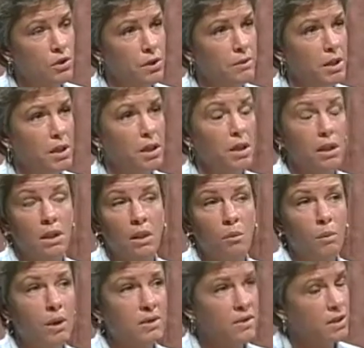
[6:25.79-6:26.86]
I mean,
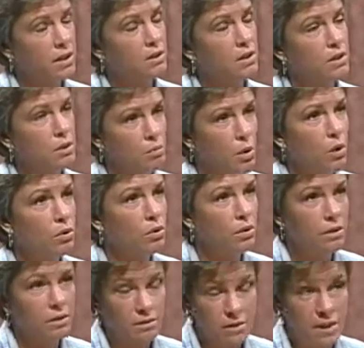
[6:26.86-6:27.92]
while cigarette smoke,
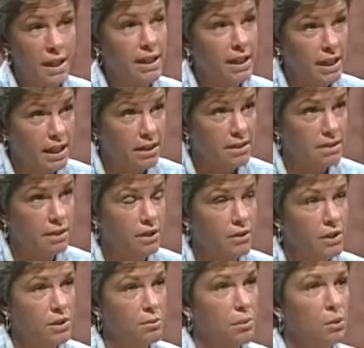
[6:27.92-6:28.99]
secondhand
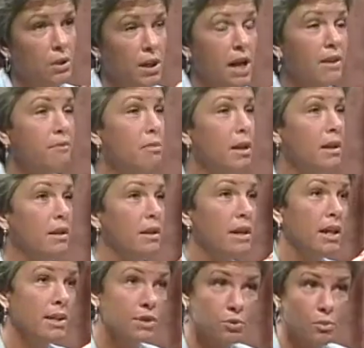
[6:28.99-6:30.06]
cigarette smoke, and I've been
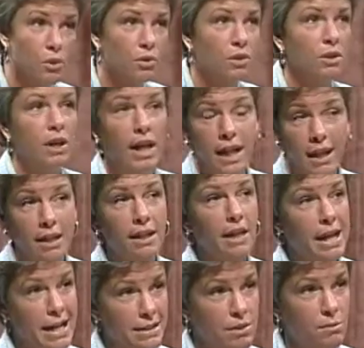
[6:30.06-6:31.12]
a smoker and a
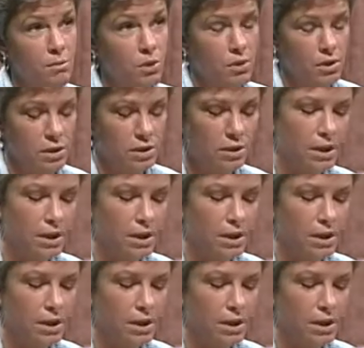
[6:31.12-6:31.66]
non-smoker,